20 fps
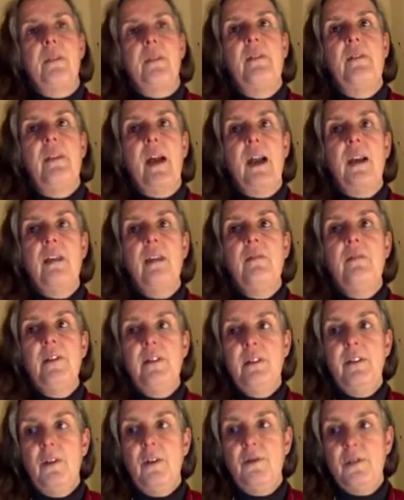that can
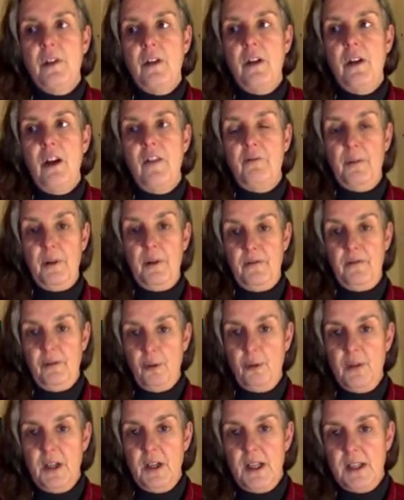very often have been
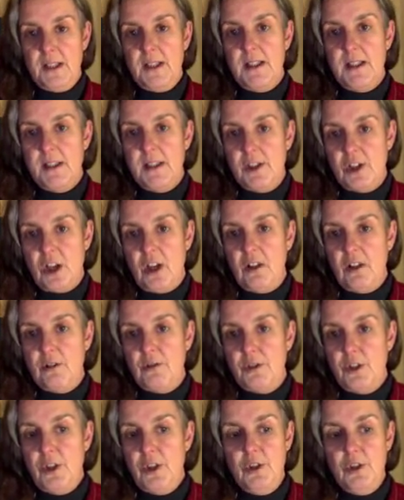formulated in
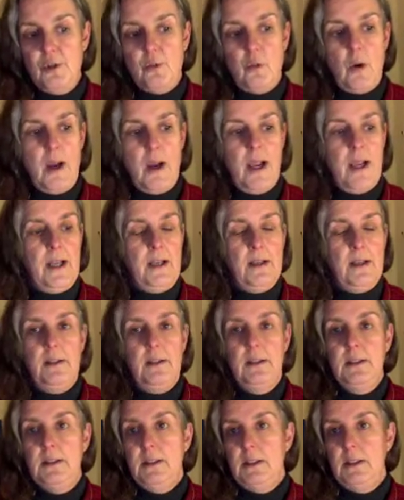childhood when,
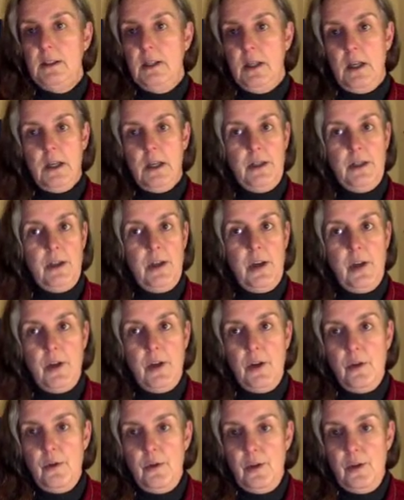I don't
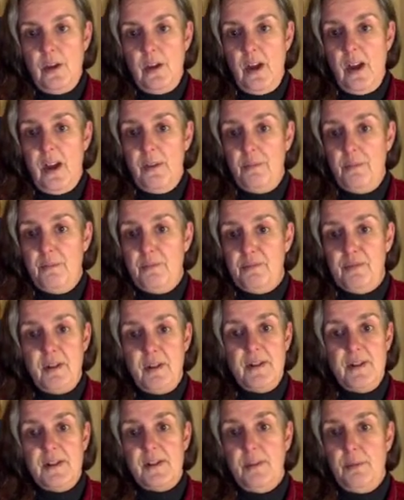know, you had
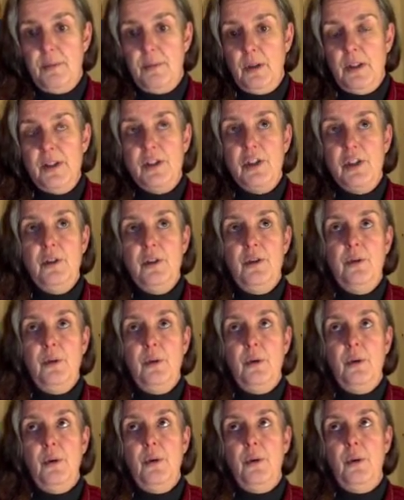brothers that bullied you,
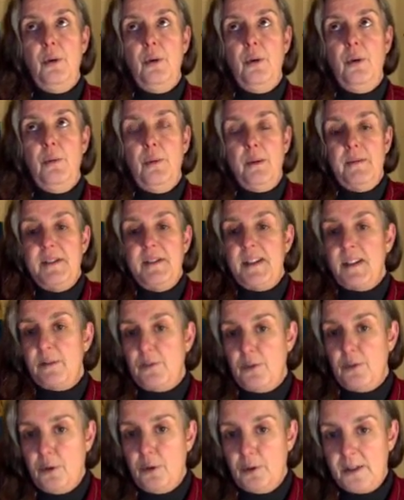or mum and dad
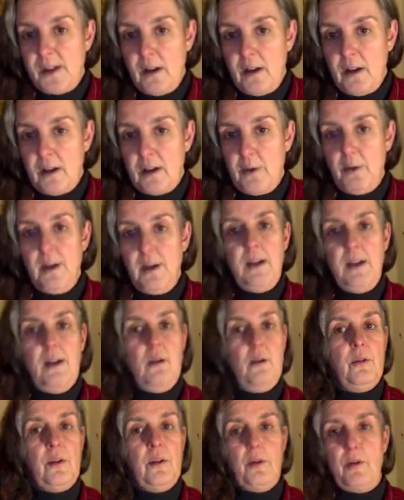were always arguing,
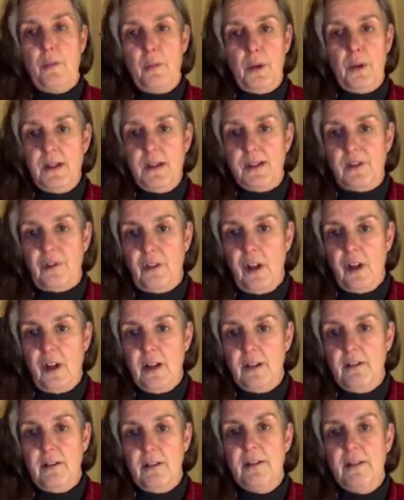or there were bullets
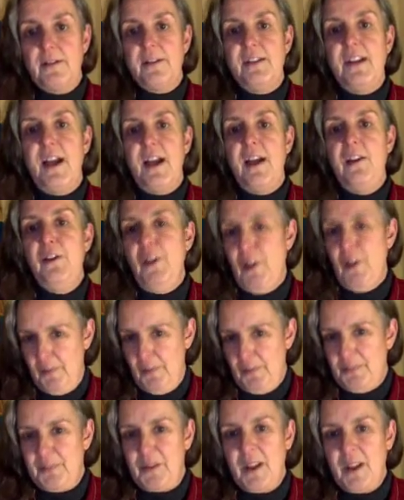flying around, and
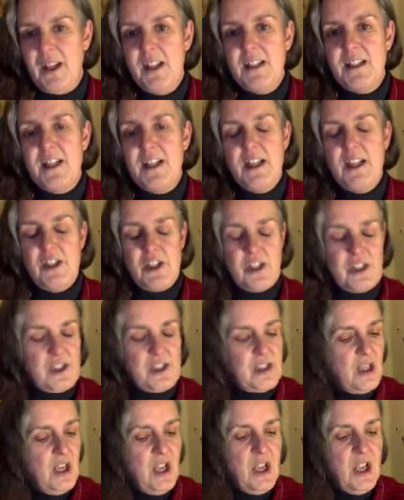it
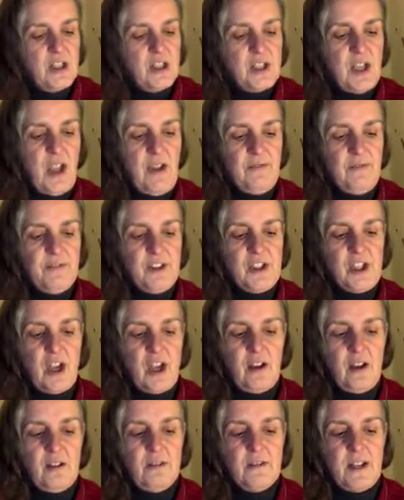just, to every
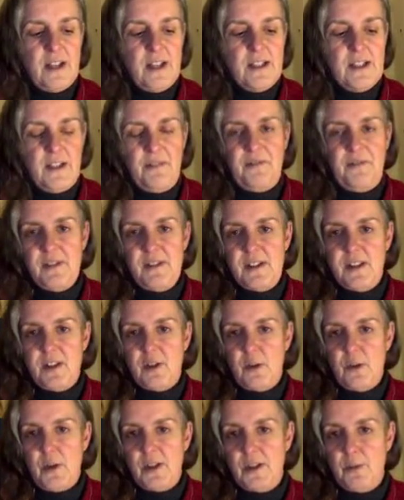child, a different
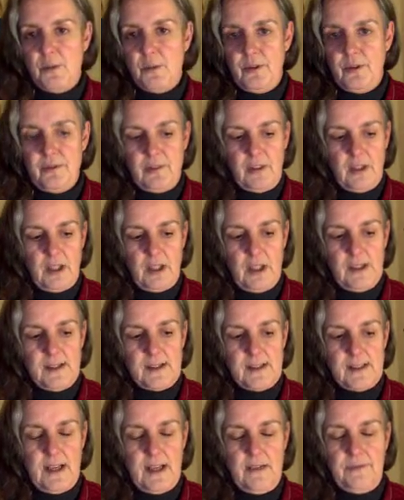situation will feel
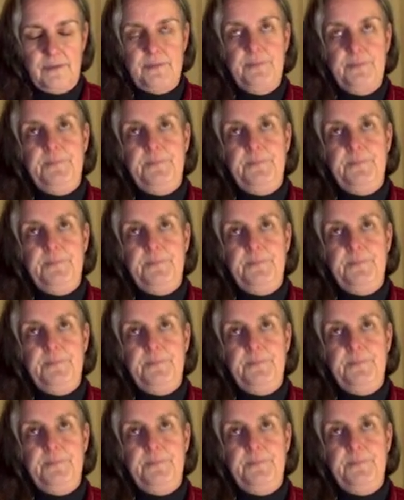unsafe.